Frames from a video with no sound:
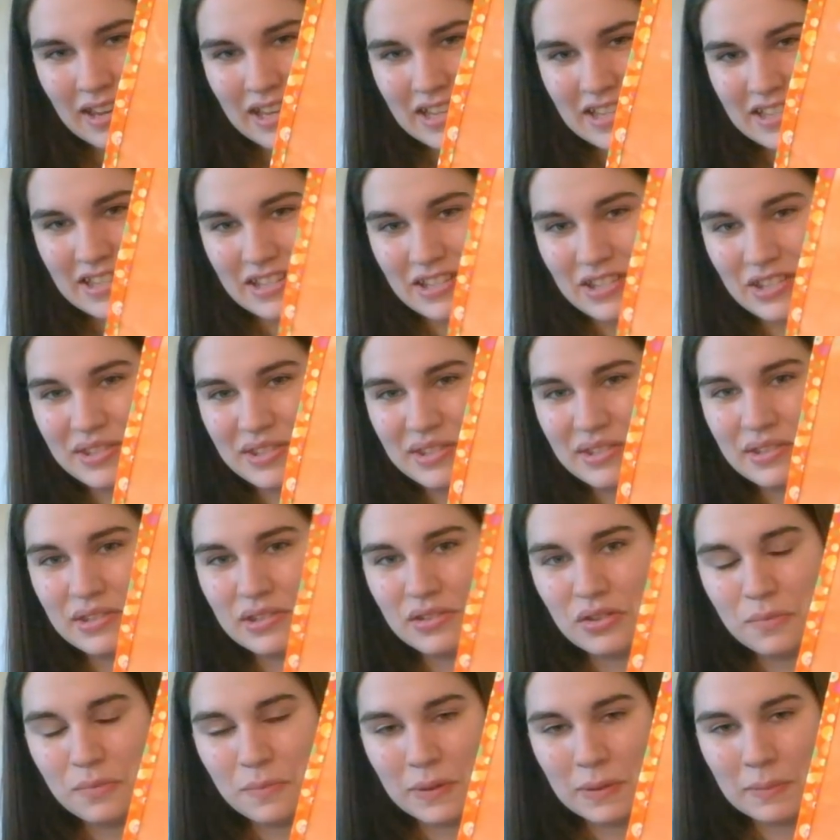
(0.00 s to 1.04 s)
the
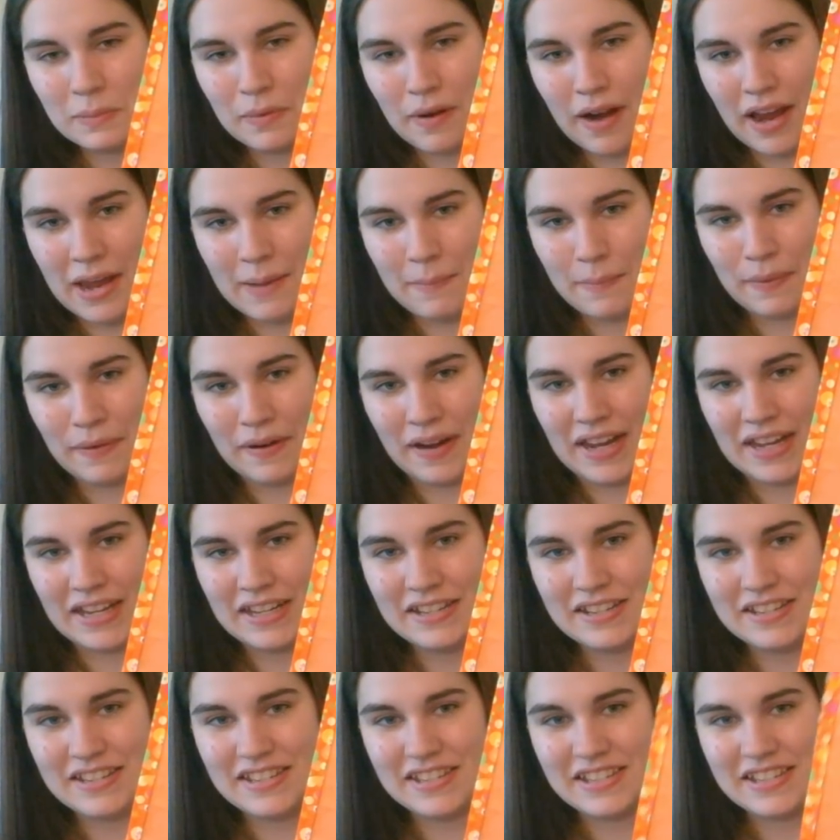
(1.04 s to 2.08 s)
super bright
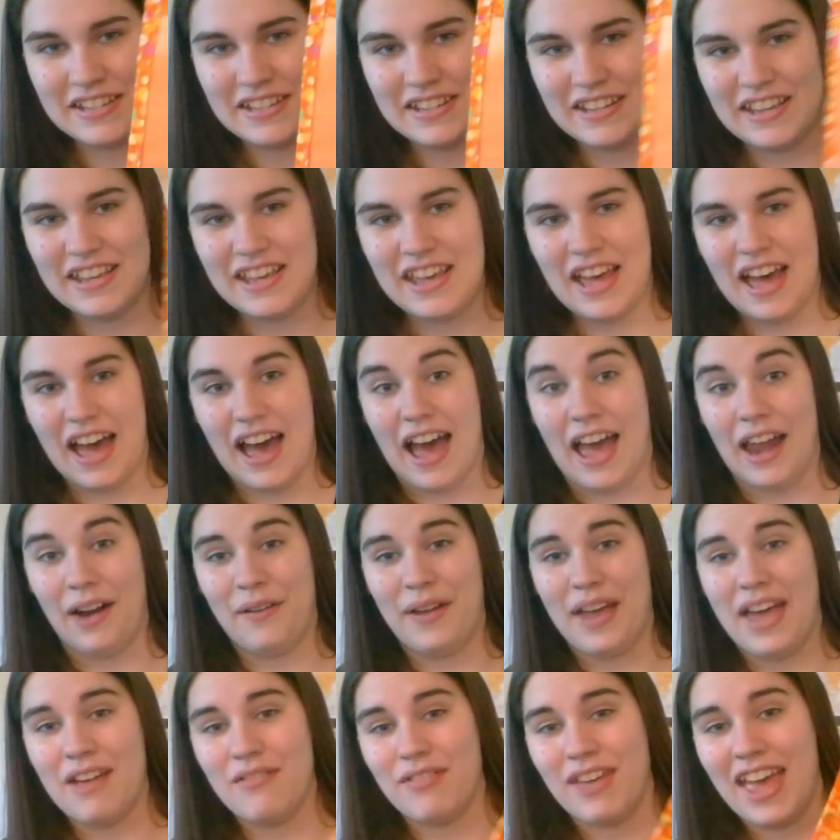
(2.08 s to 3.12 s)
print. I
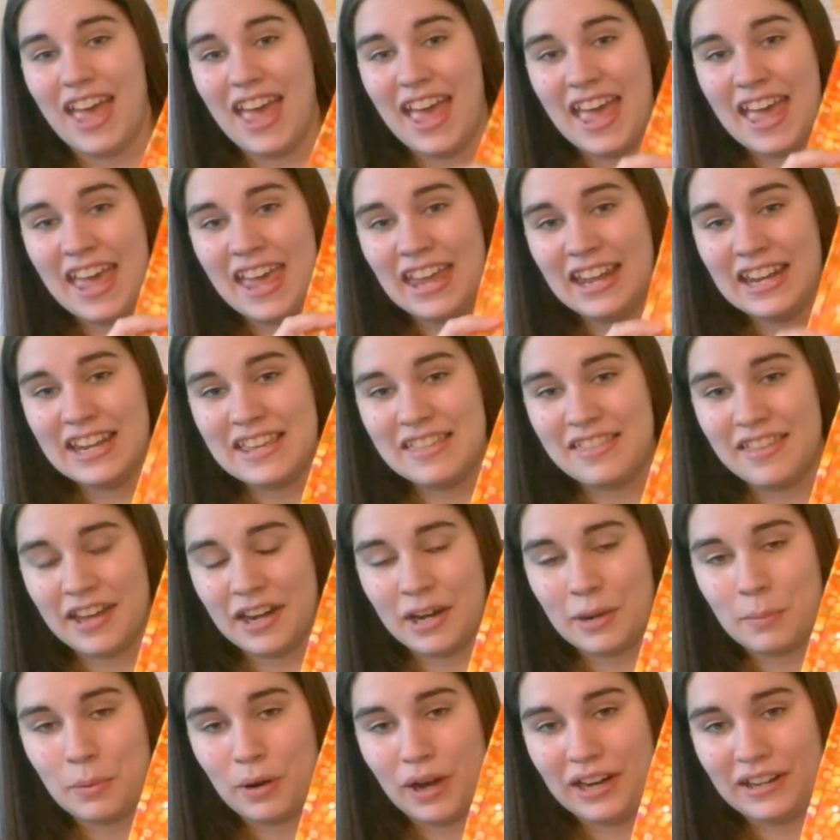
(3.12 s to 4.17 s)
don't have any that
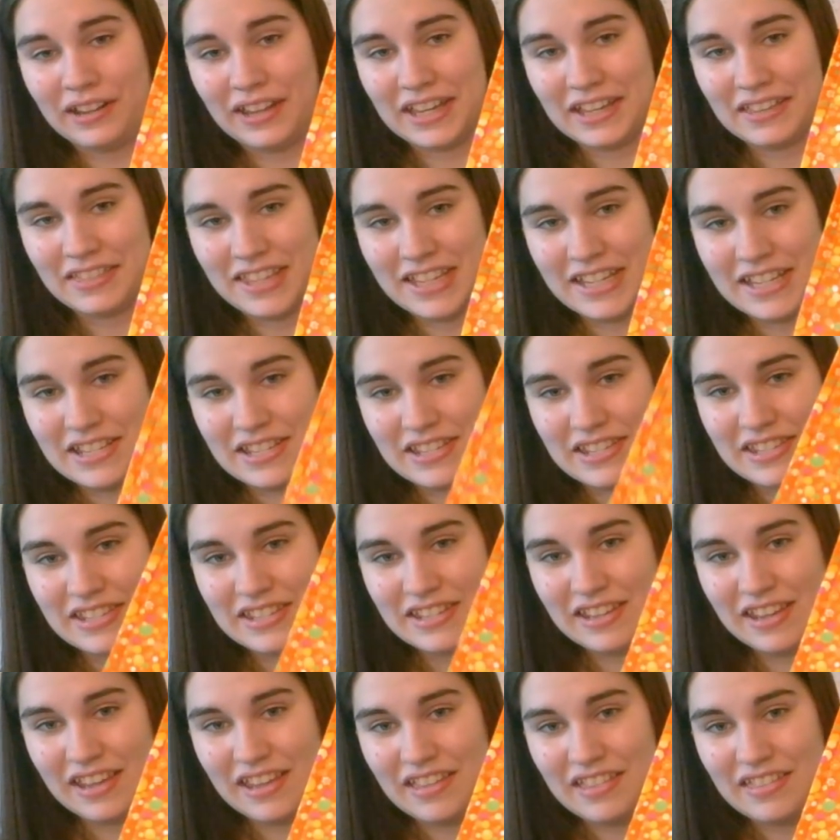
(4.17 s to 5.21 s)
are bright like this.
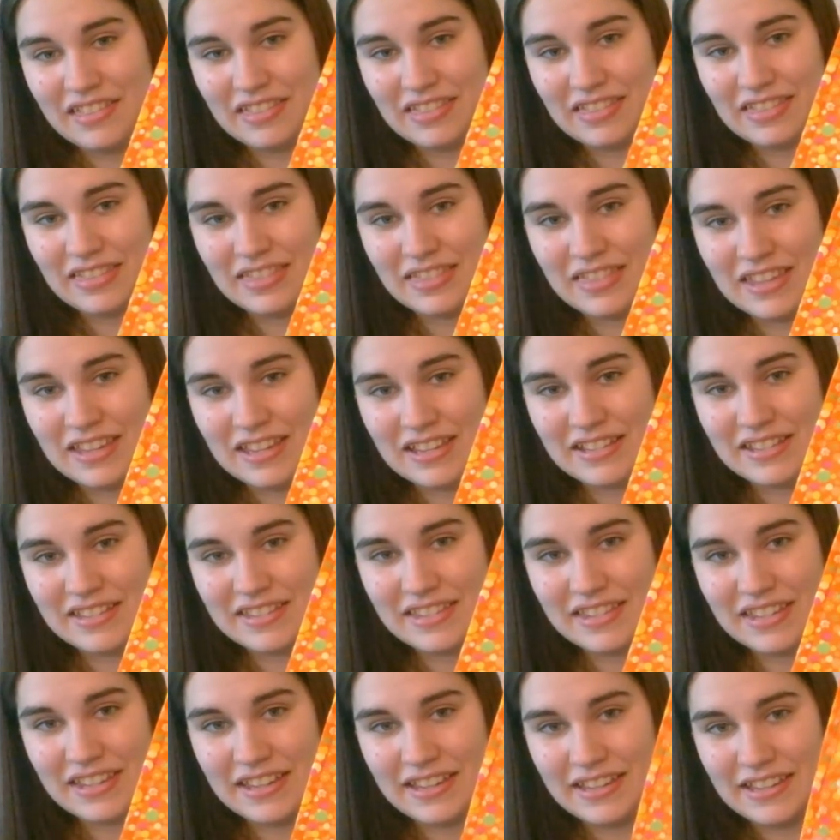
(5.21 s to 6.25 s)

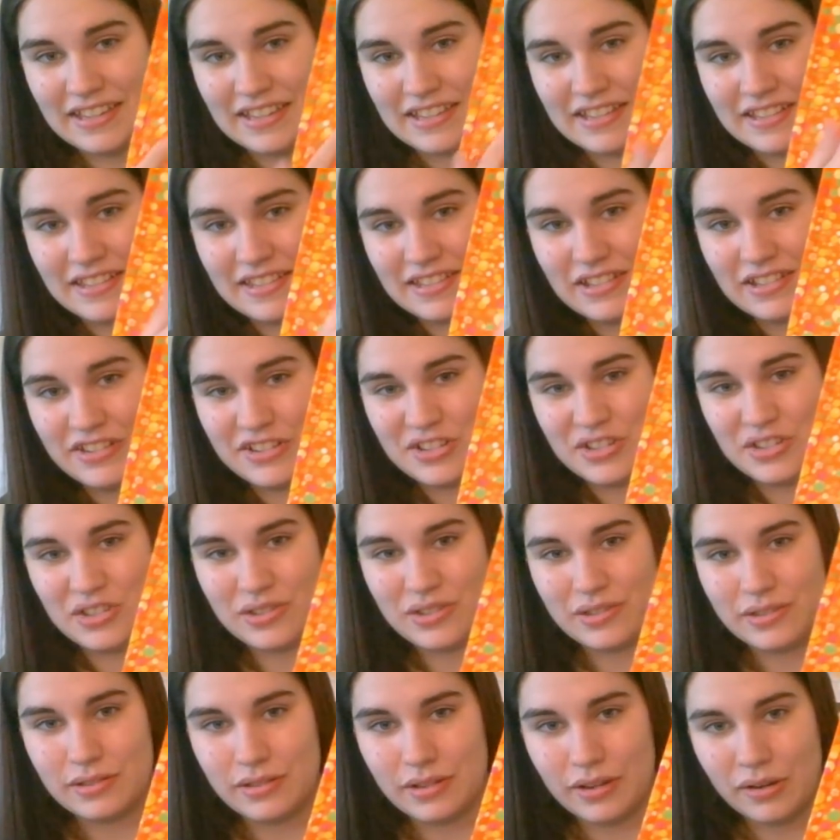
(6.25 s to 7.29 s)
This is
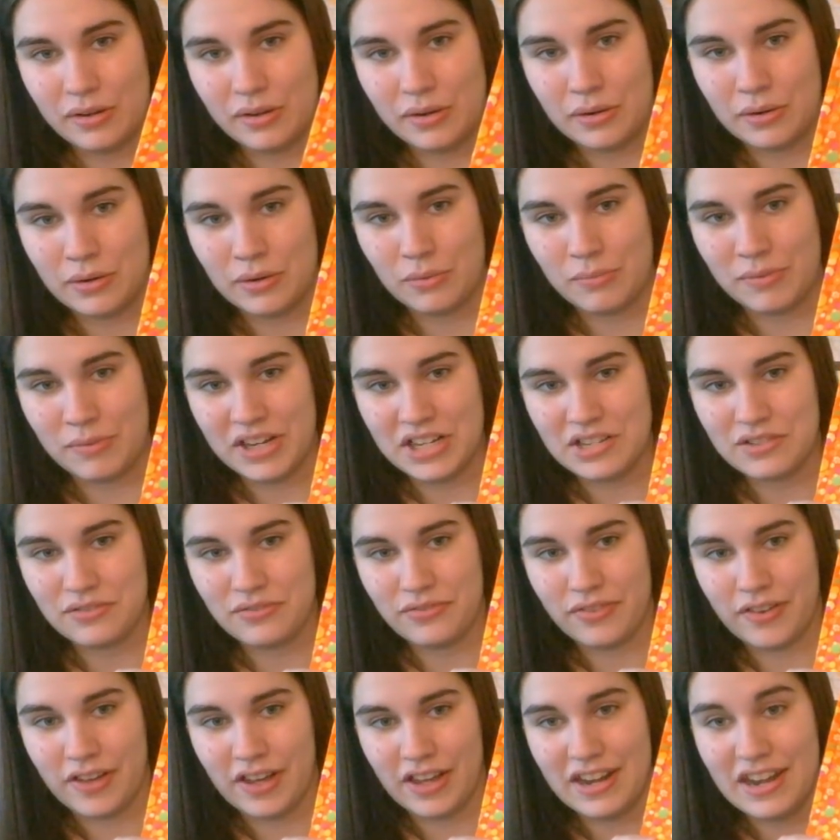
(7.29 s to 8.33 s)
just so much
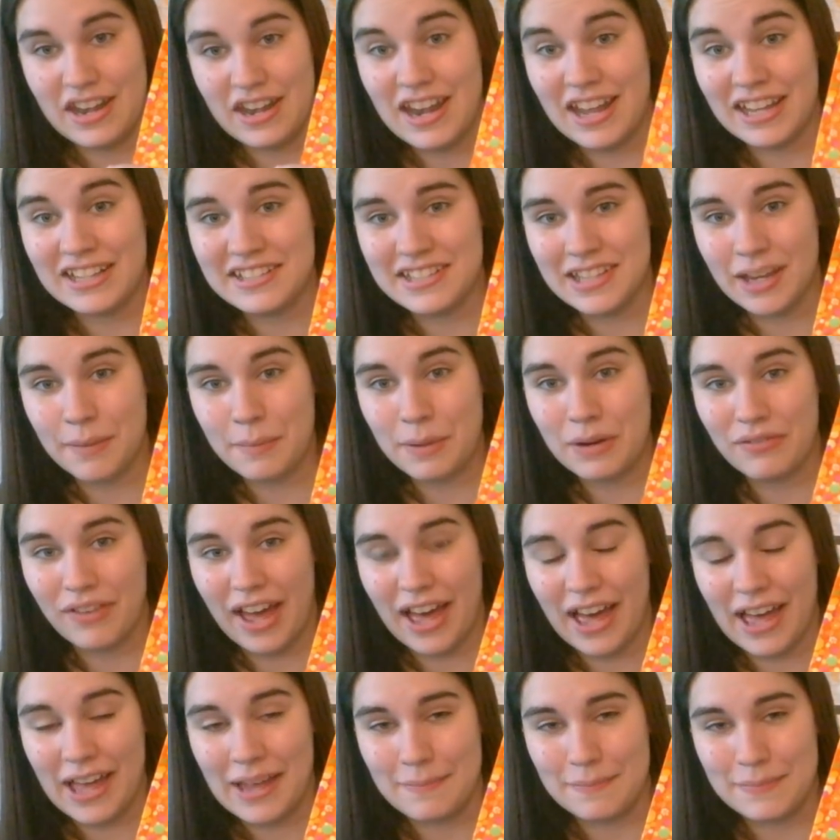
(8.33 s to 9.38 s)
fun. Nice summer
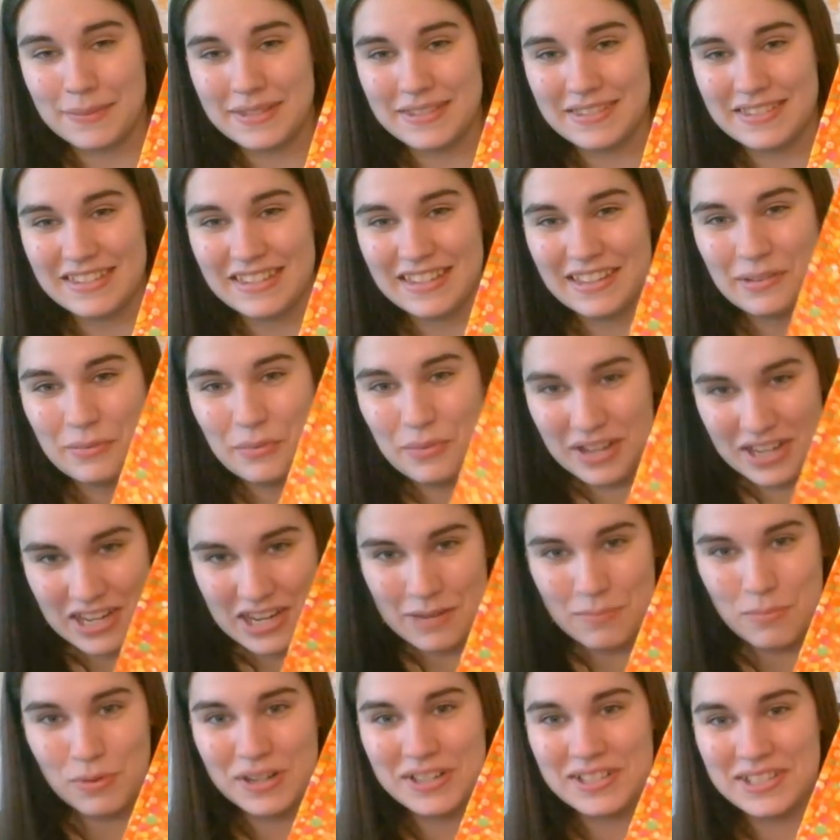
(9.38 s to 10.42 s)
vibes. We
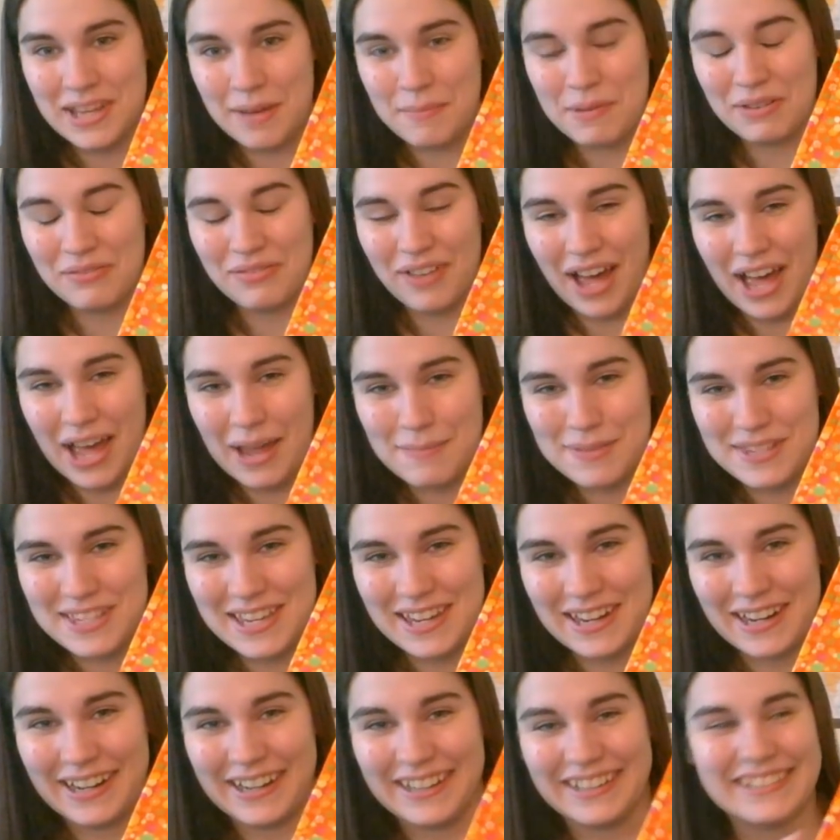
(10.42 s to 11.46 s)
need more summer vibes
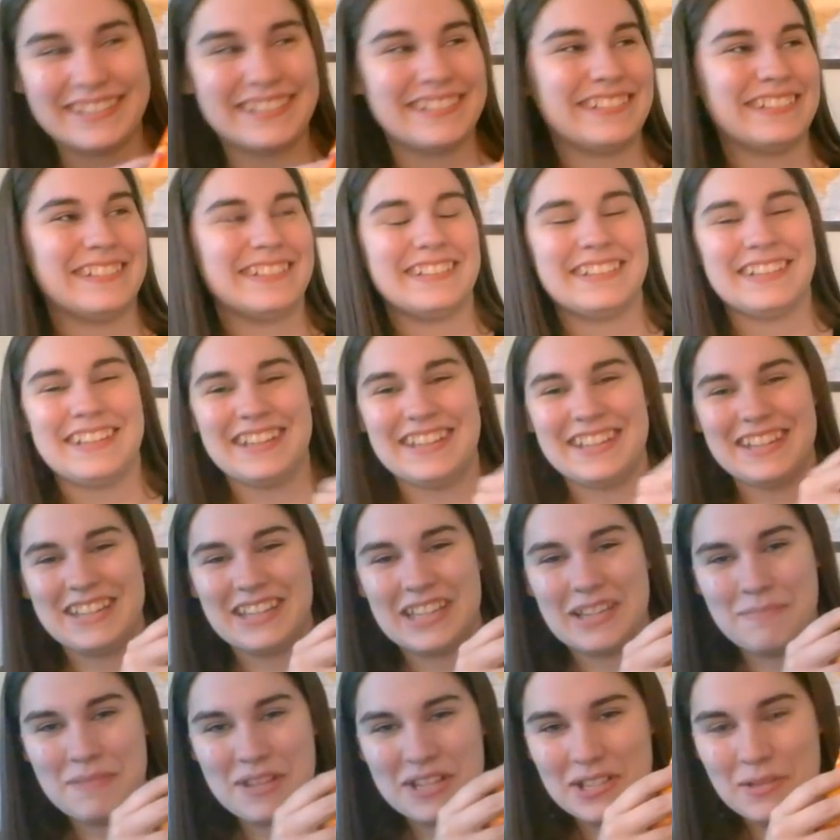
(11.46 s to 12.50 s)
here.
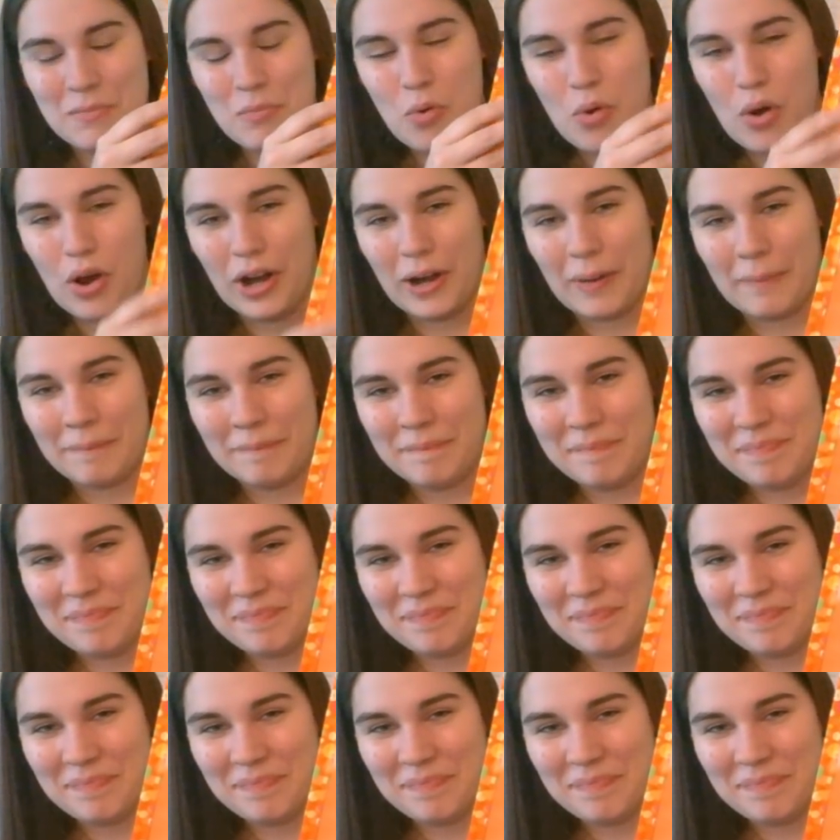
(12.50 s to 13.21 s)
Give me some warm.